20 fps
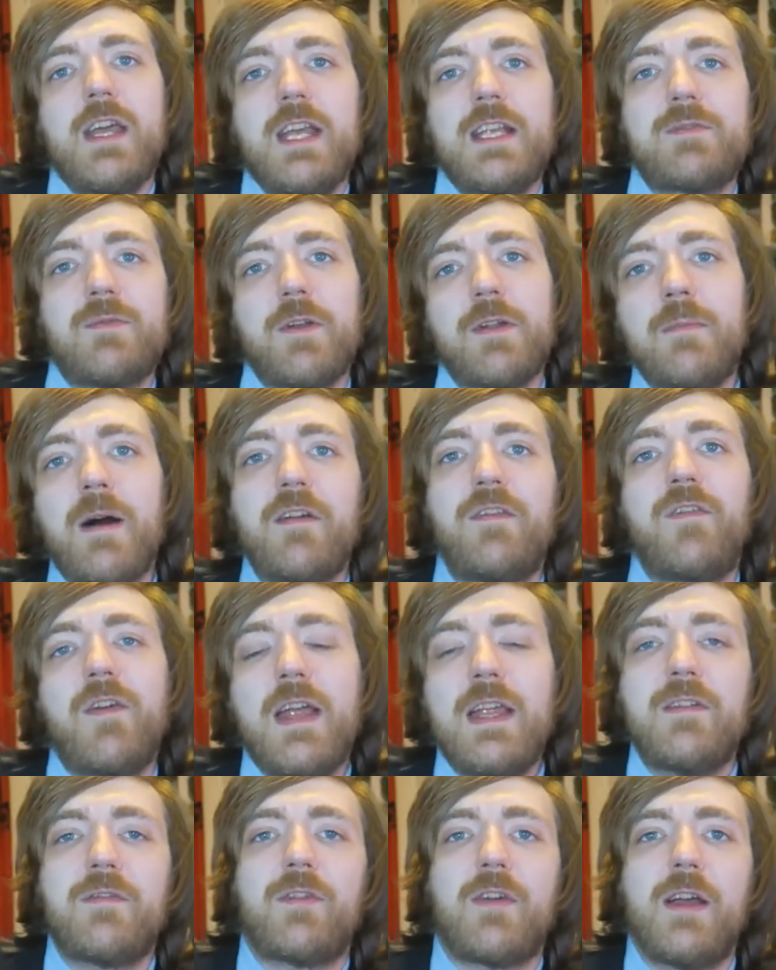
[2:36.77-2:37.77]
He's one of my
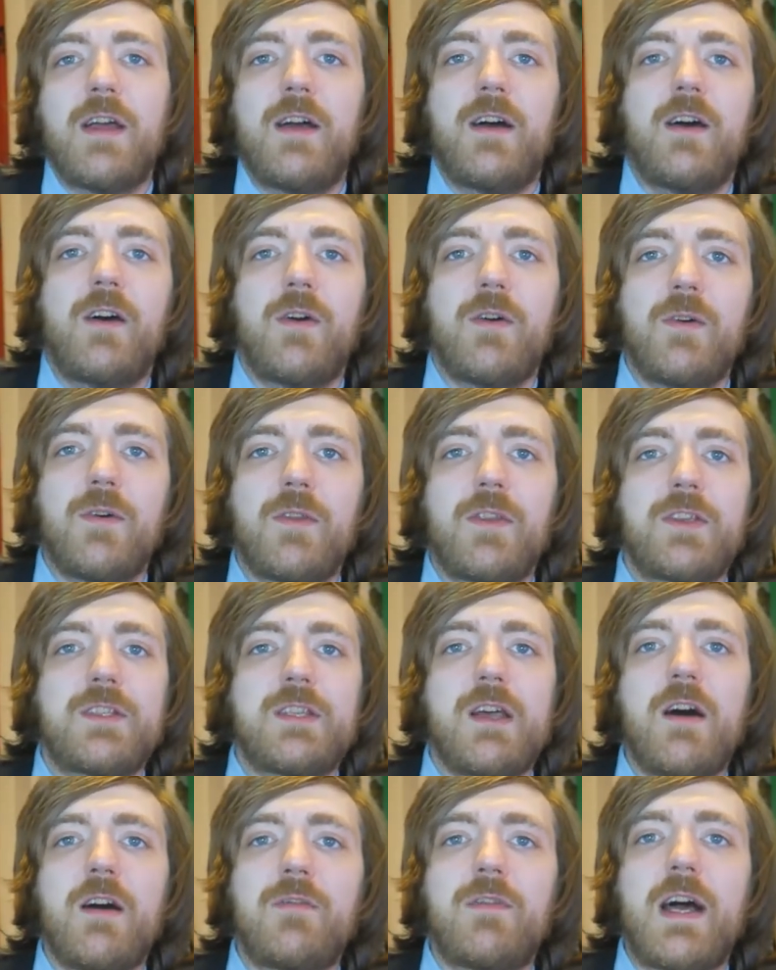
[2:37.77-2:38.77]
favourite
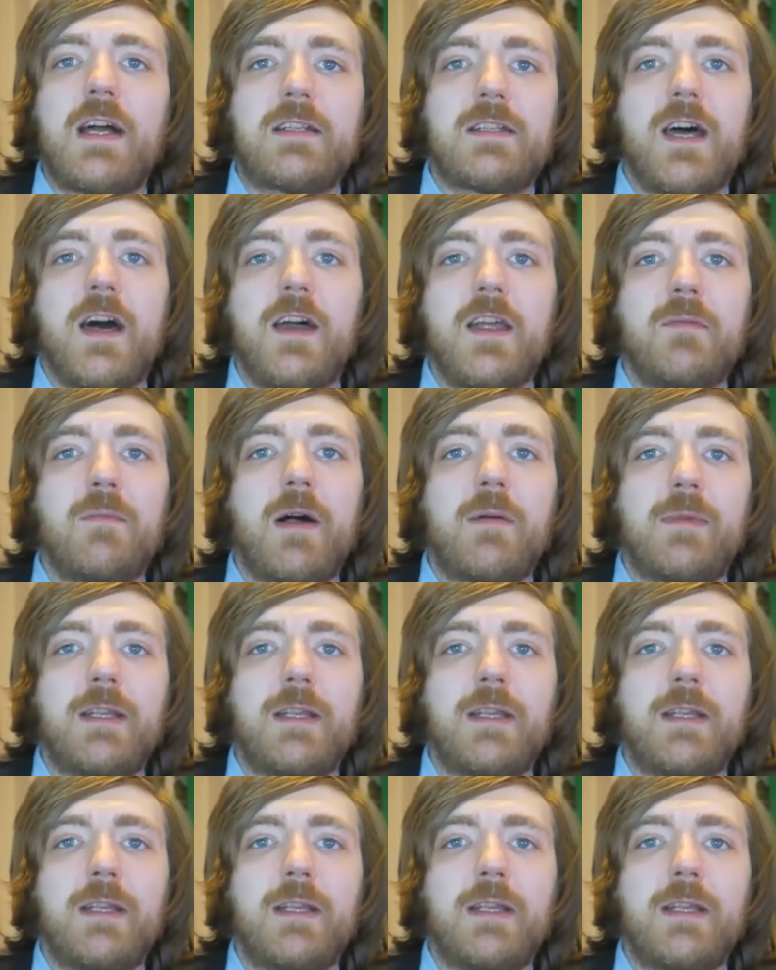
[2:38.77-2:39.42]
authors of that time.